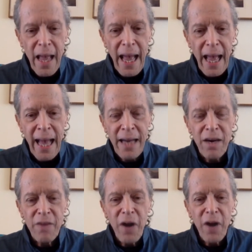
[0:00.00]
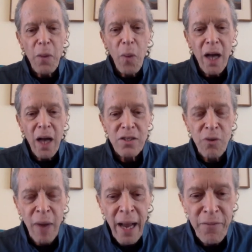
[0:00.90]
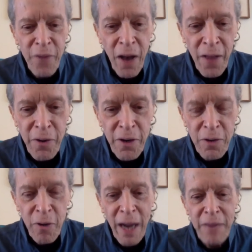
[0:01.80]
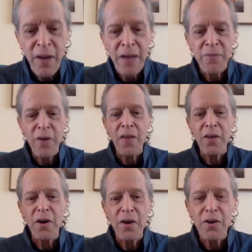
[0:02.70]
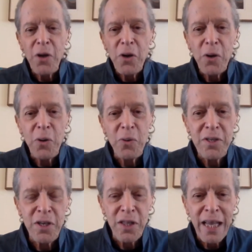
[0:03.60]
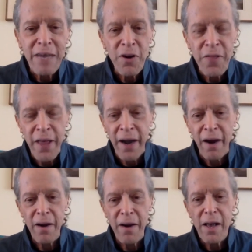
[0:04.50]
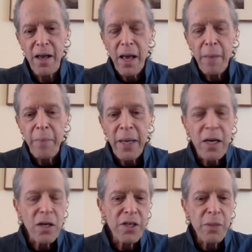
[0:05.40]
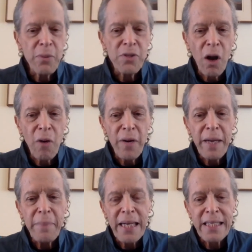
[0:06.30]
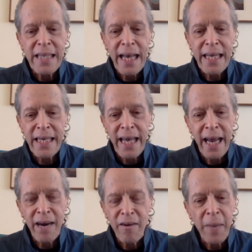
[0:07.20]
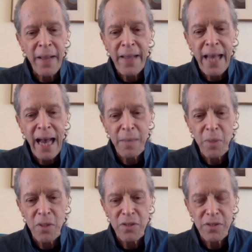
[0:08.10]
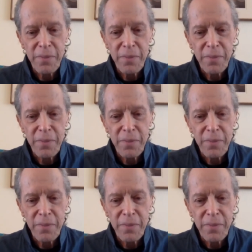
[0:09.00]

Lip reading: And her very wise grandfather and great-grandfather knew to leave her there because she was already being taken care of by the animals